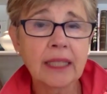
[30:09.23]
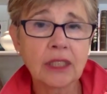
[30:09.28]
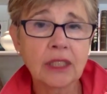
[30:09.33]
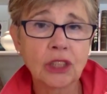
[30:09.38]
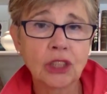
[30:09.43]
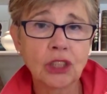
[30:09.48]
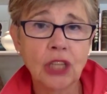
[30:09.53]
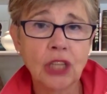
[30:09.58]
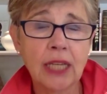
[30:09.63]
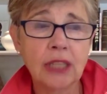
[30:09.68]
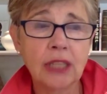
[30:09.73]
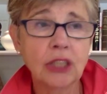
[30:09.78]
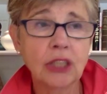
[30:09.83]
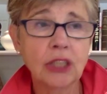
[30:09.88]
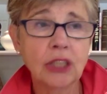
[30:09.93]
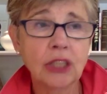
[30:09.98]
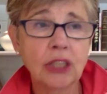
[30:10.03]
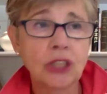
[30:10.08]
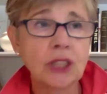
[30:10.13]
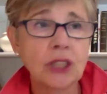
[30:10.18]

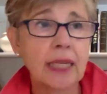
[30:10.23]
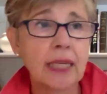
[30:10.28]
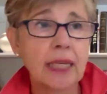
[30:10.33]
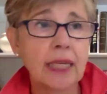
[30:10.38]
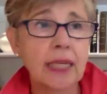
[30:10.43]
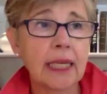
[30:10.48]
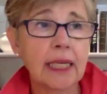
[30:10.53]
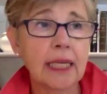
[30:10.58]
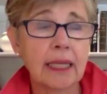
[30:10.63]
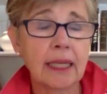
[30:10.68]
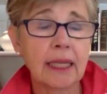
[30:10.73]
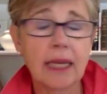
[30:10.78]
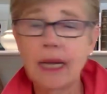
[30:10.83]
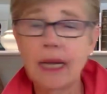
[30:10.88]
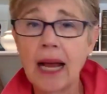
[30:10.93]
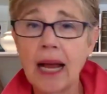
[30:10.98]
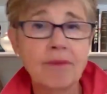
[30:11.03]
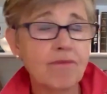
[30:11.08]
exchange thinking and I,